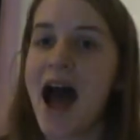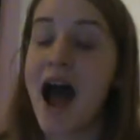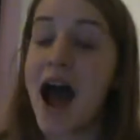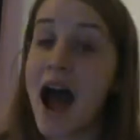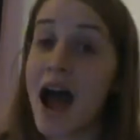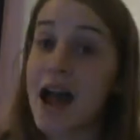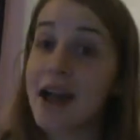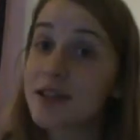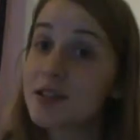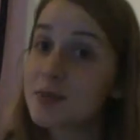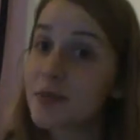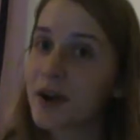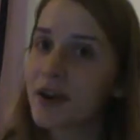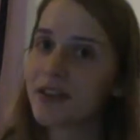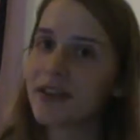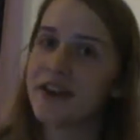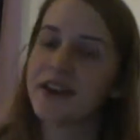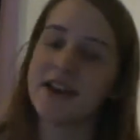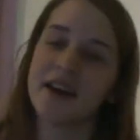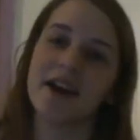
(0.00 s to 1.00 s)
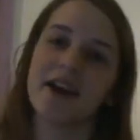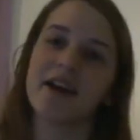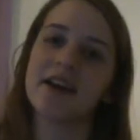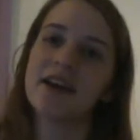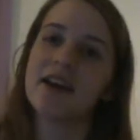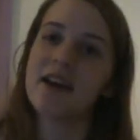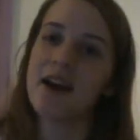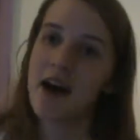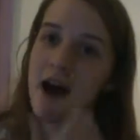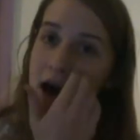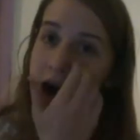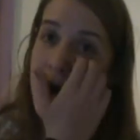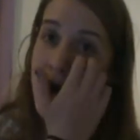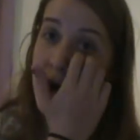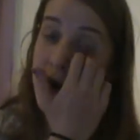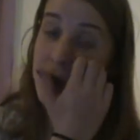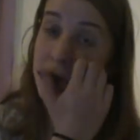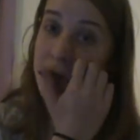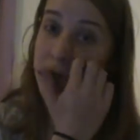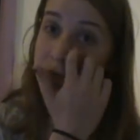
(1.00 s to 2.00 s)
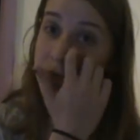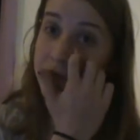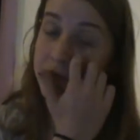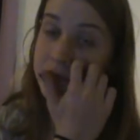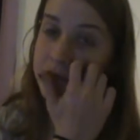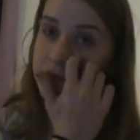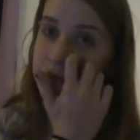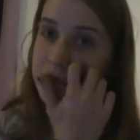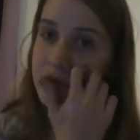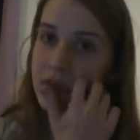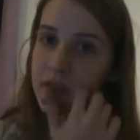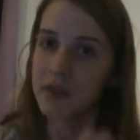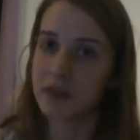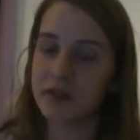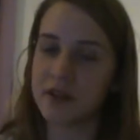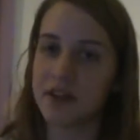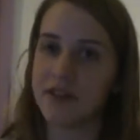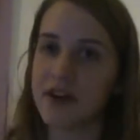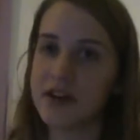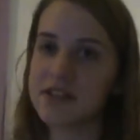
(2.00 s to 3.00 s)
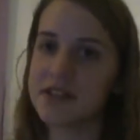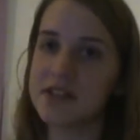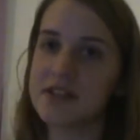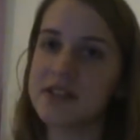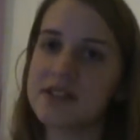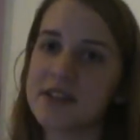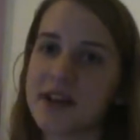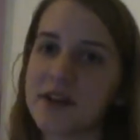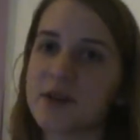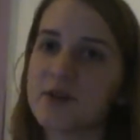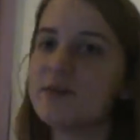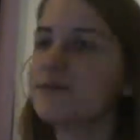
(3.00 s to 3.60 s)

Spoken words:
Hi, it's Marley again. Levi's in his kennel.